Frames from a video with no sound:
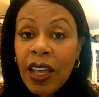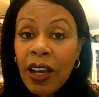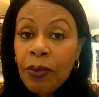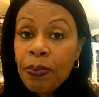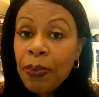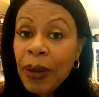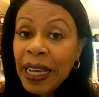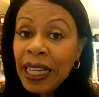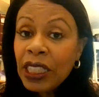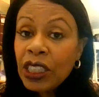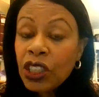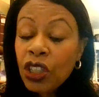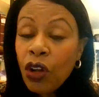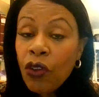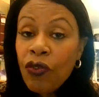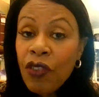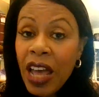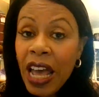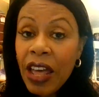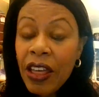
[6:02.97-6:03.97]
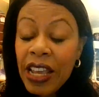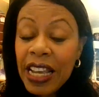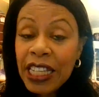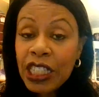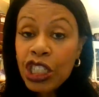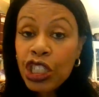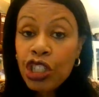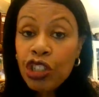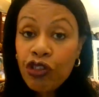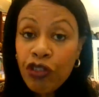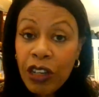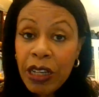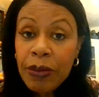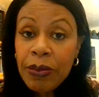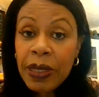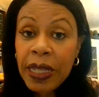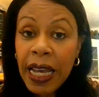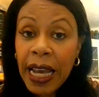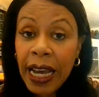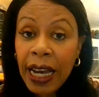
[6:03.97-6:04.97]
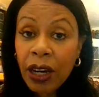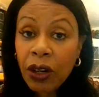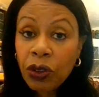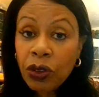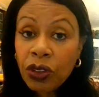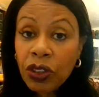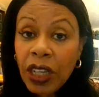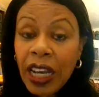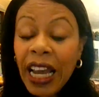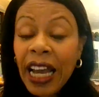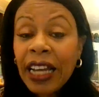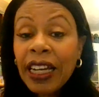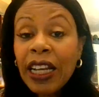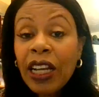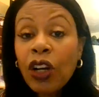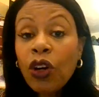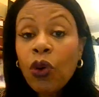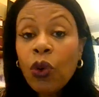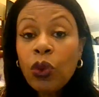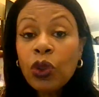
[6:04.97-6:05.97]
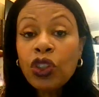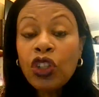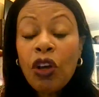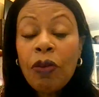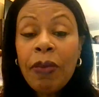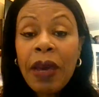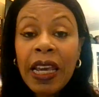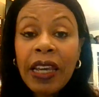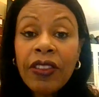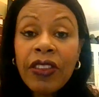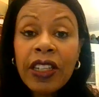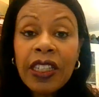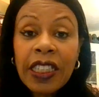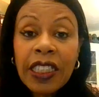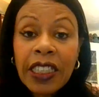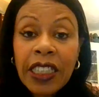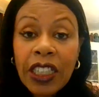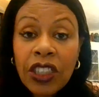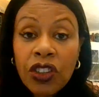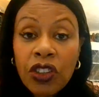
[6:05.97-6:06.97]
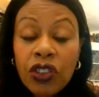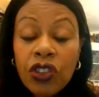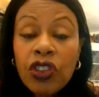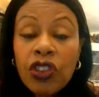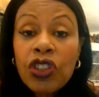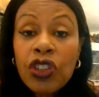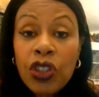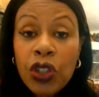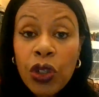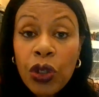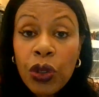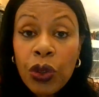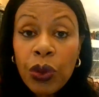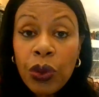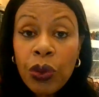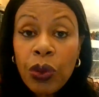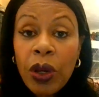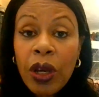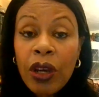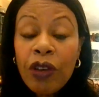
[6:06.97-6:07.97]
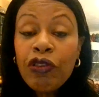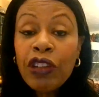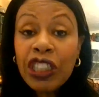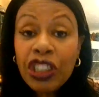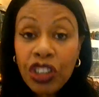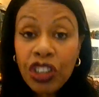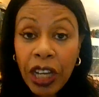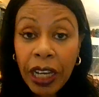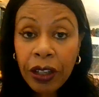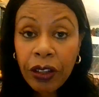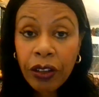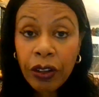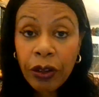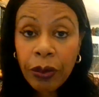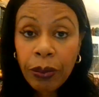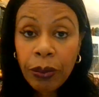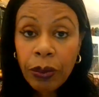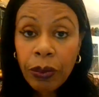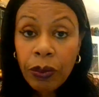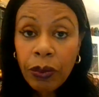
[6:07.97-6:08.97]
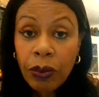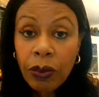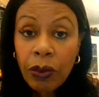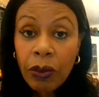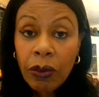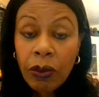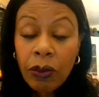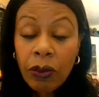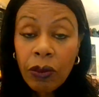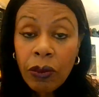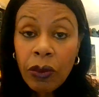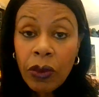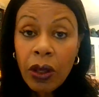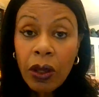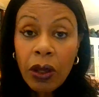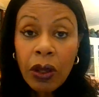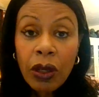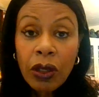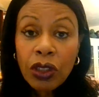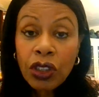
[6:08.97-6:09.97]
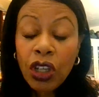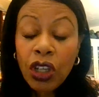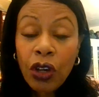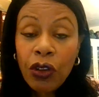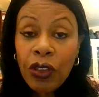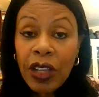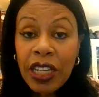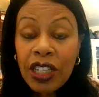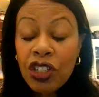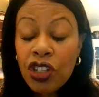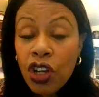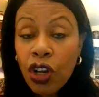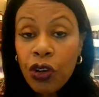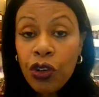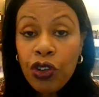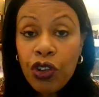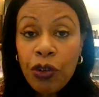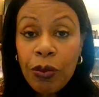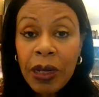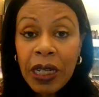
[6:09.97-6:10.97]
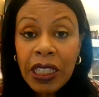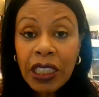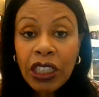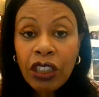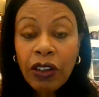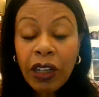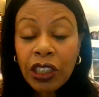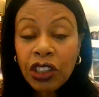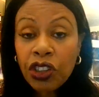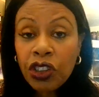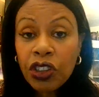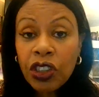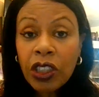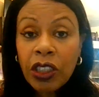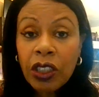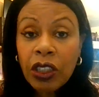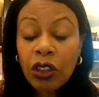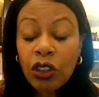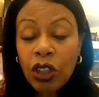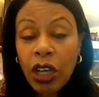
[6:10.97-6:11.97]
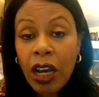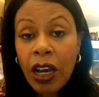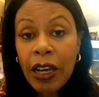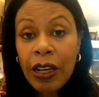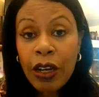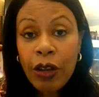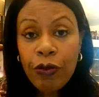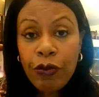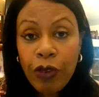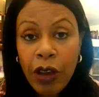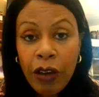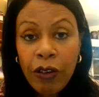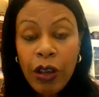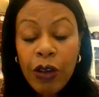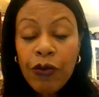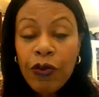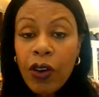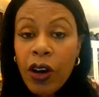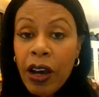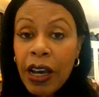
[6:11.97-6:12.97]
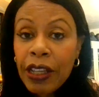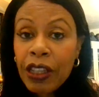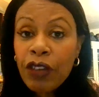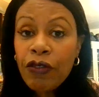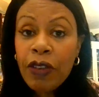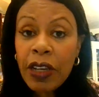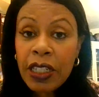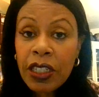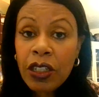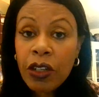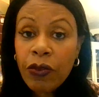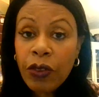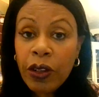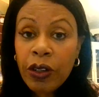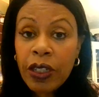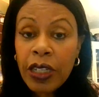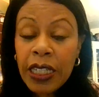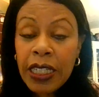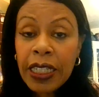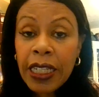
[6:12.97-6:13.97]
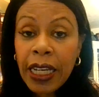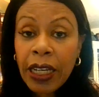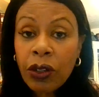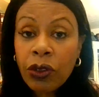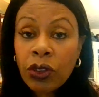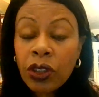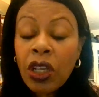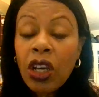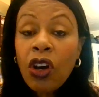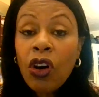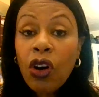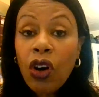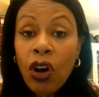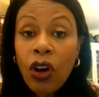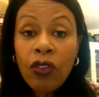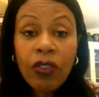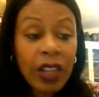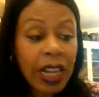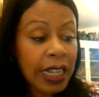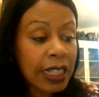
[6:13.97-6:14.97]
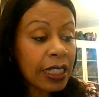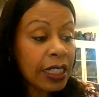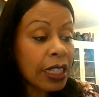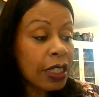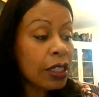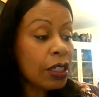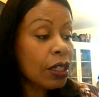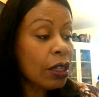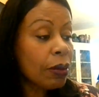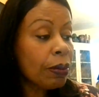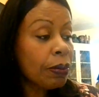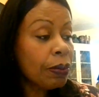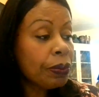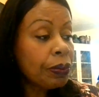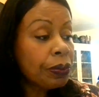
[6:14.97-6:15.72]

based on that, it streams it out and it'll also make the decision to reject them. So there's no human interaction to kind of verify the rest of the details on that system.